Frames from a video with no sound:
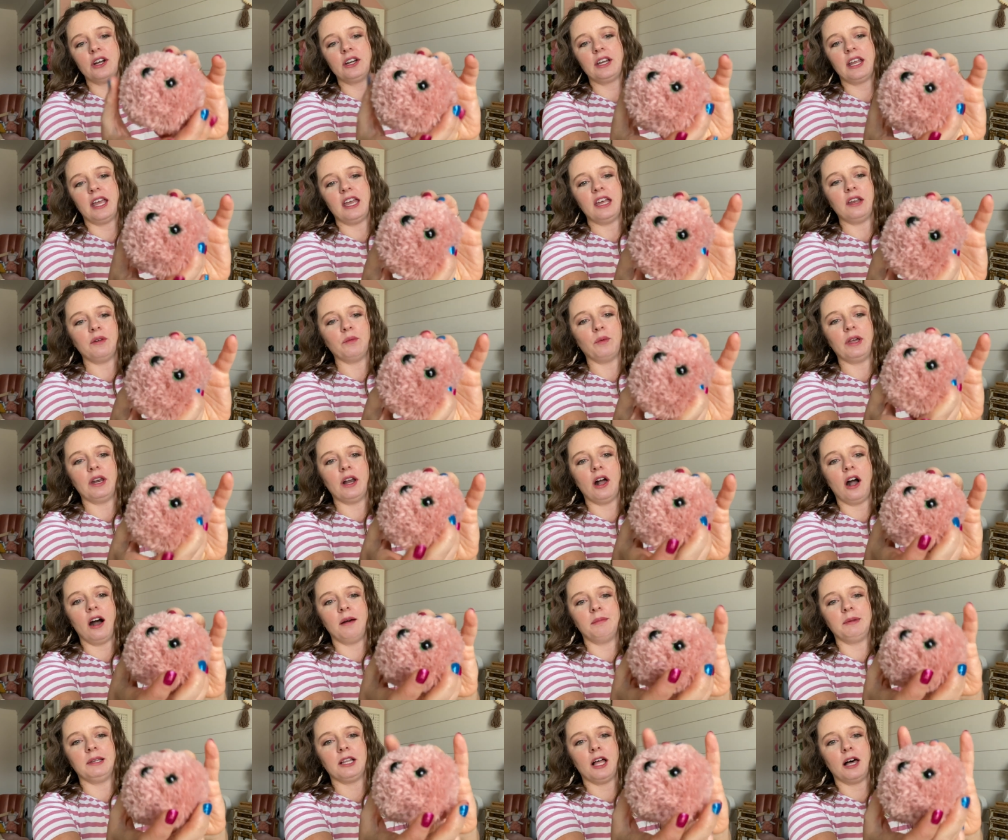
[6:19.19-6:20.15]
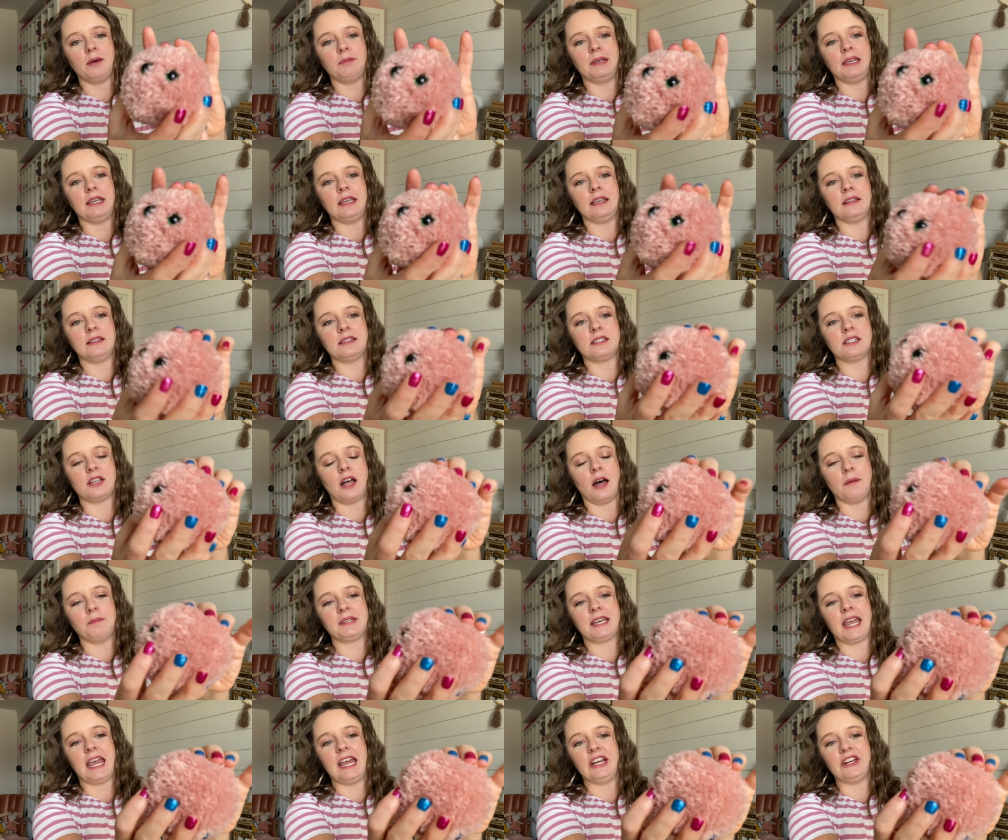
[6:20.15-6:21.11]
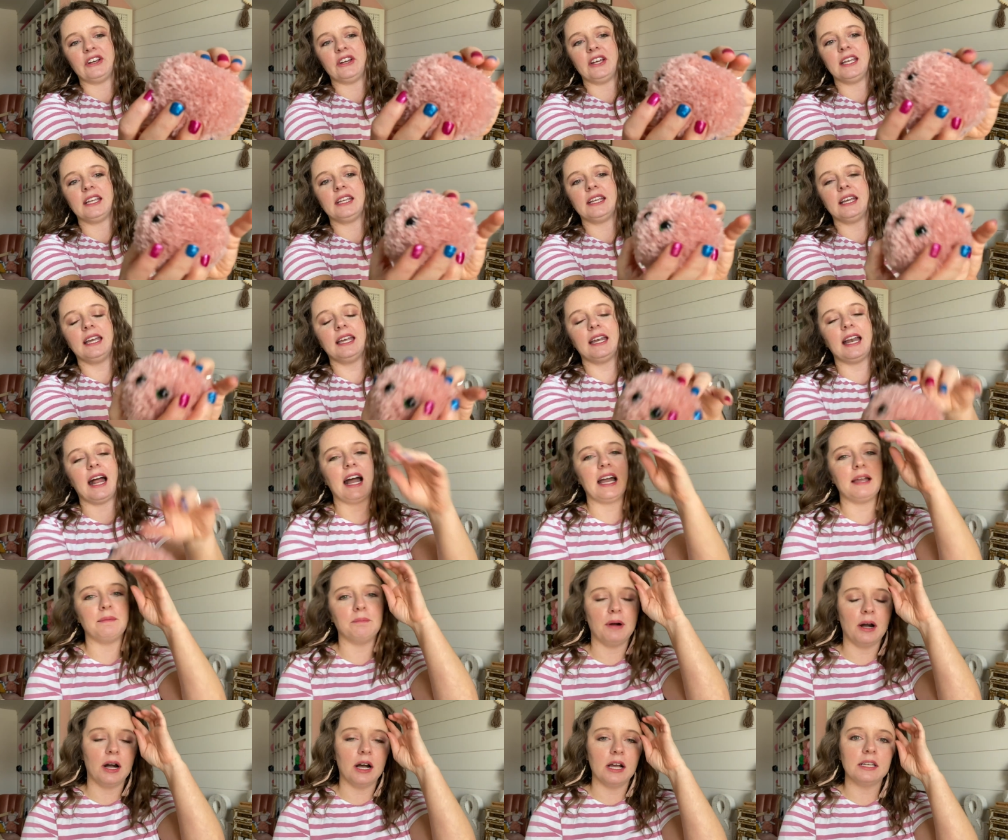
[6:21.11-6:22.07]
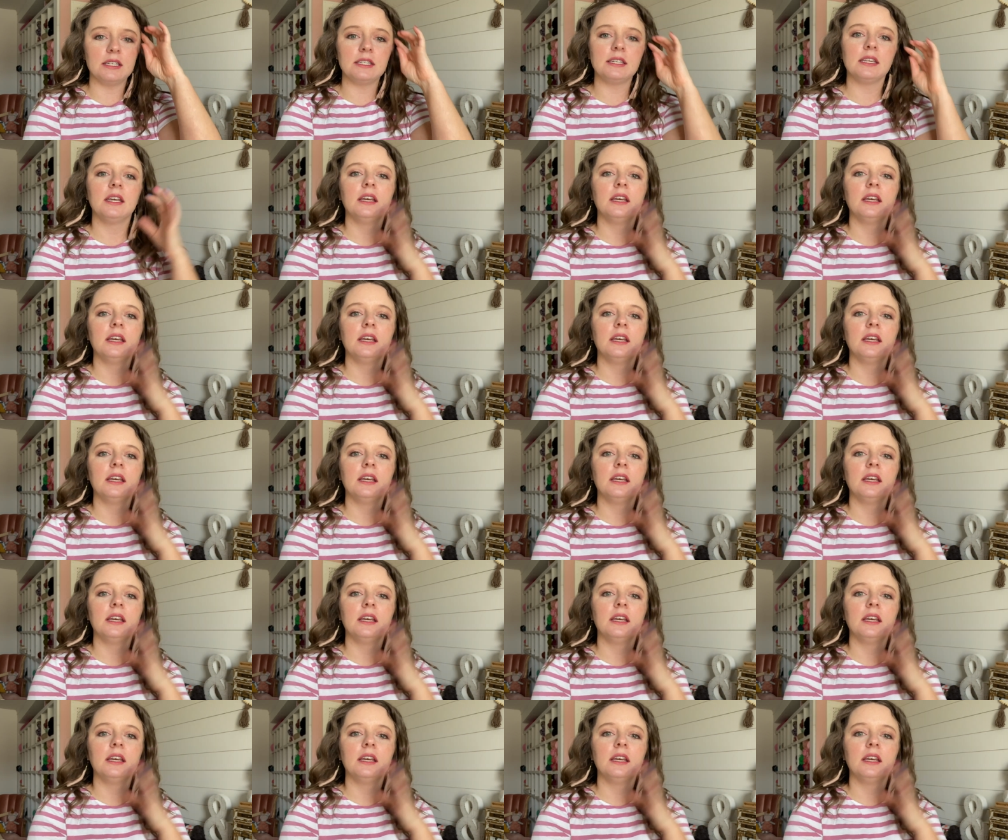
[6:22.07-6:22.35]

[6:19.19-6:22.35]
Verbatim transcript: and when Hobby Lobby stopped carrying it, I bought